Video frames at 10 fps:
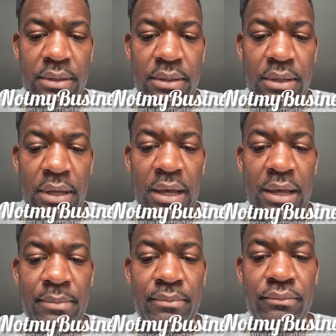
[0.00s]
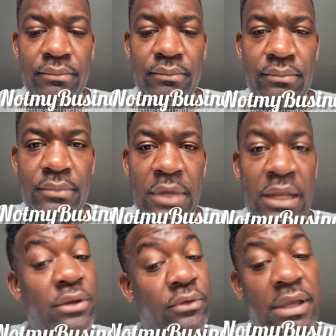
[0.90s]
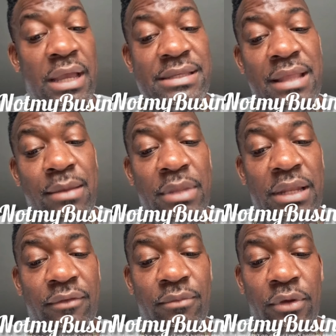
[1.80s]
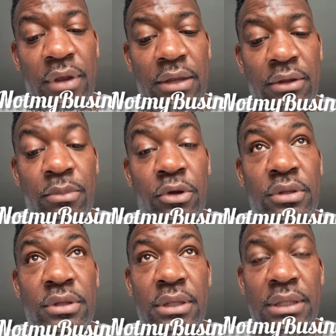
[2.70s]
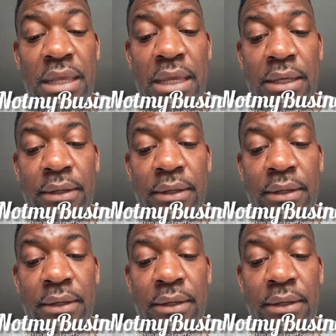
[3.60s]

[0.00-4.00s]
I know you guys is not believe me right now, but yeah.